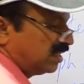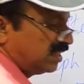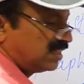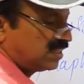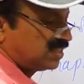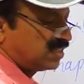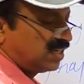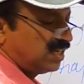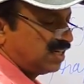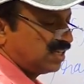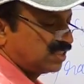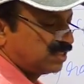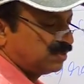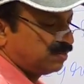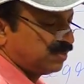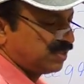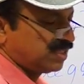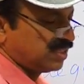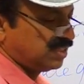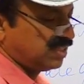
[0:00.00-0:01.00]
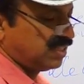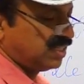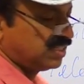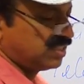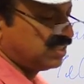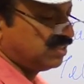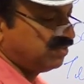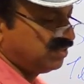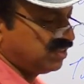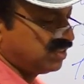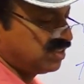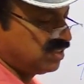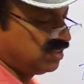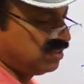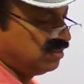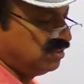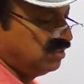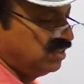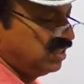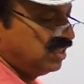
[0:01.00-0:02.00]
Industrial exhibition, that's in
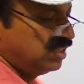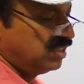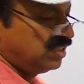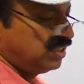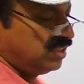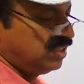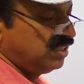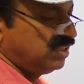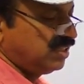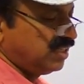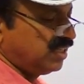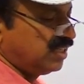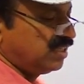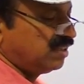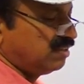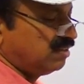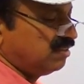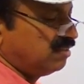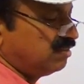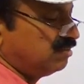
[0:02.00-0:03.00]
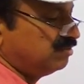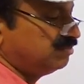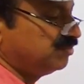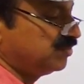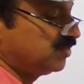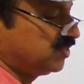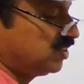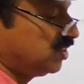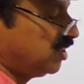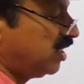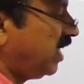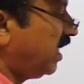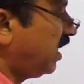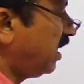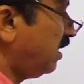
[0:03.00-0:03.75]
which year? In the year, so